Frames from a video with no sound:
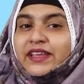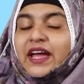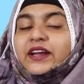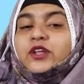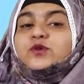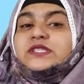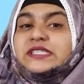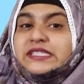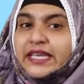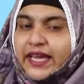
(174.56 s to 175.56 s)
can you
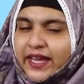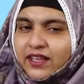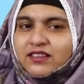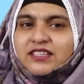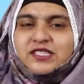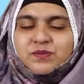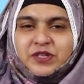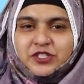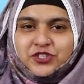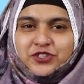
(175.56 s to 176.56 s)
see in this
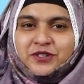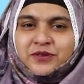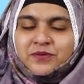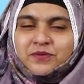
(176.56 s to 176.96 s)
picture?